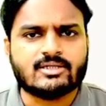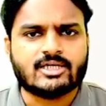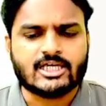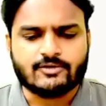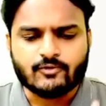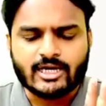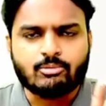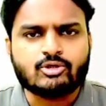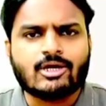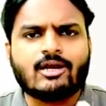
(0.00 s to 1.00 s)
If you are able
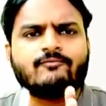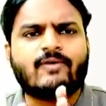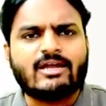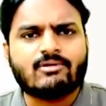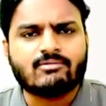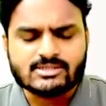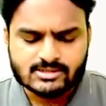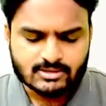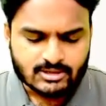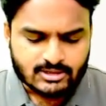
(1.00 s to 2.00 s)
to allot 5 hours,
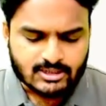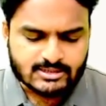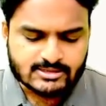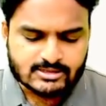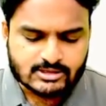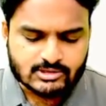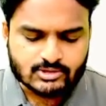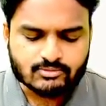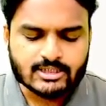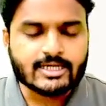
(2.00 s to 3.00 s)
yes, you
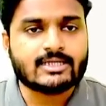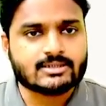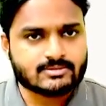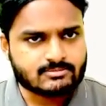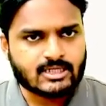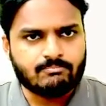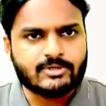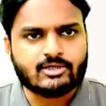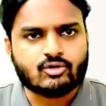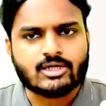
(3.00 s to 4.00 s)
will get
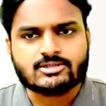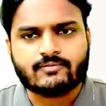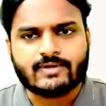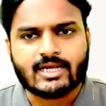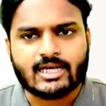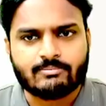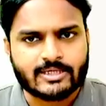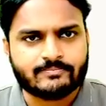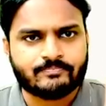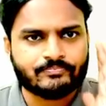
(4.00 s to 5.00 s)
complete knowledge of LLP.
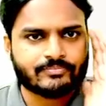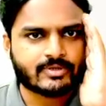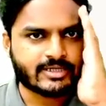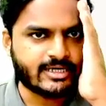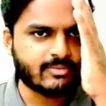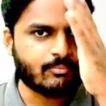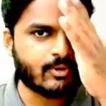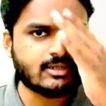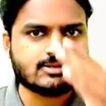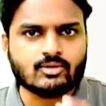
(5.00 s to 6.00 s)
Getting my
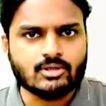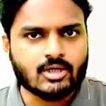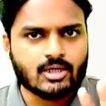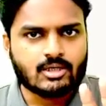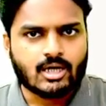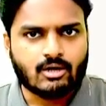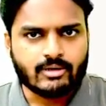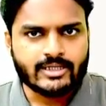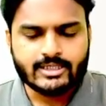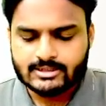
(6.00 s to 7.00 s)
point? So how I
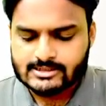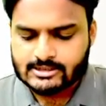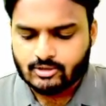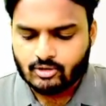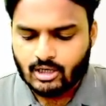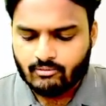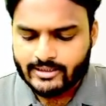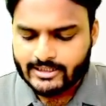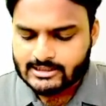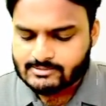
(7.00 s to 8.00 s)
did this, how I
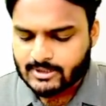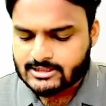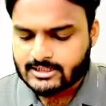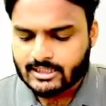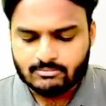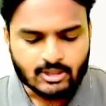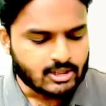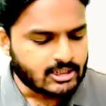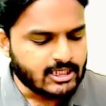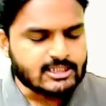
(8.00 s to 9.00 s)
did this budget time,
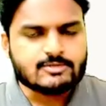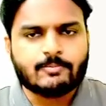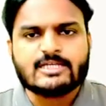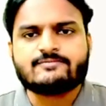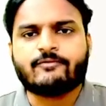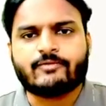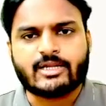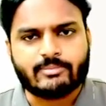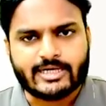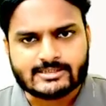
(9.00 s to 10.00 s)
each page 15
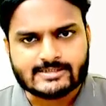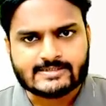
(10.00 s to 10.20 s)
minutes.